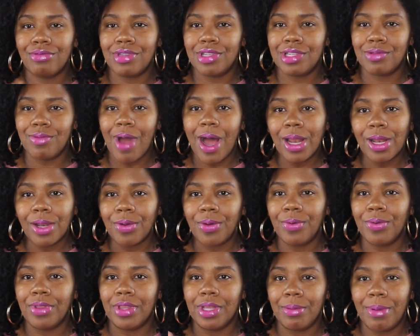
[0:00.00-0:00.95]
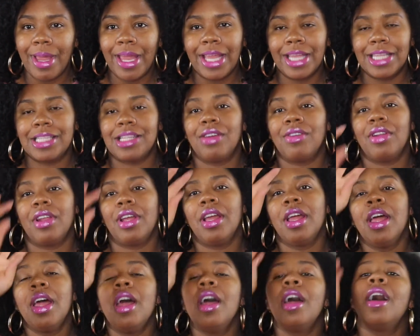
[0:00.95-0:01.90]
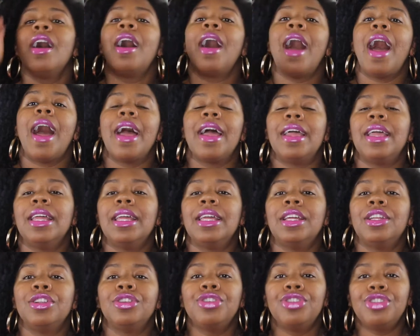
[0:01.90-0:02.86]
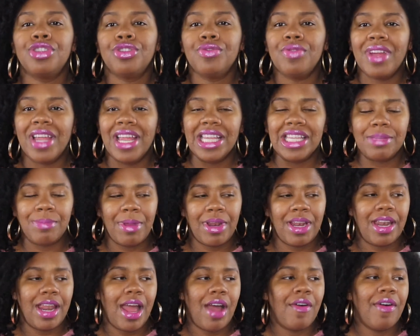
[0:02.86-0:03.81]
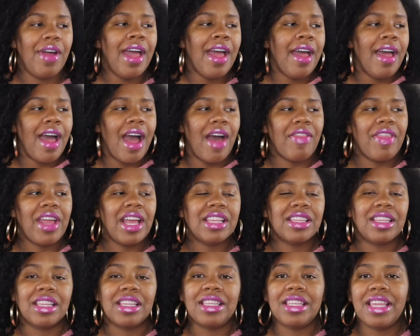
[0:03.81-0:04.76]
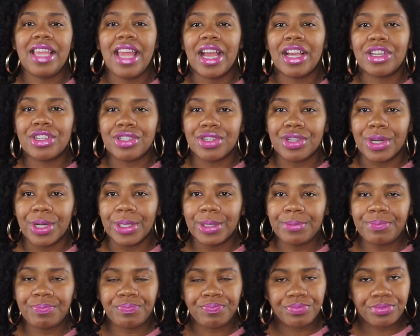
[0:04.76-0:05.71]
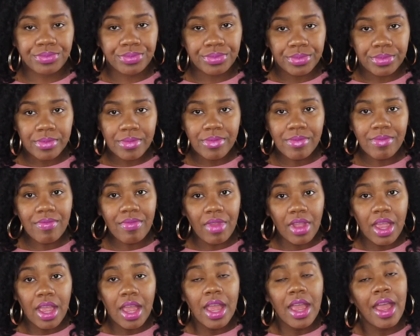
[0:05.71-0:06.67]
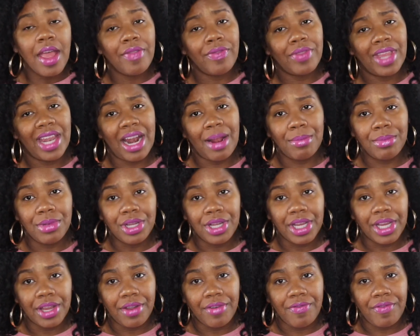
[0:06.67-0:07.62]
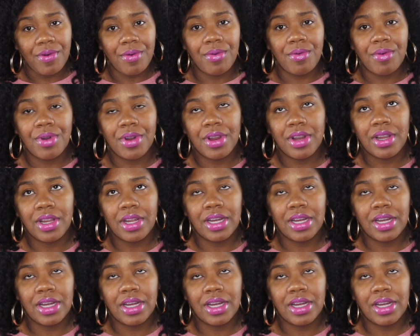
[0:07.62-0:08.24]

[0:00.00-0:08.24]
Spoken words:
swallow the baking soda. I chew it and spit it out. I think it's a texture that I'm looking for.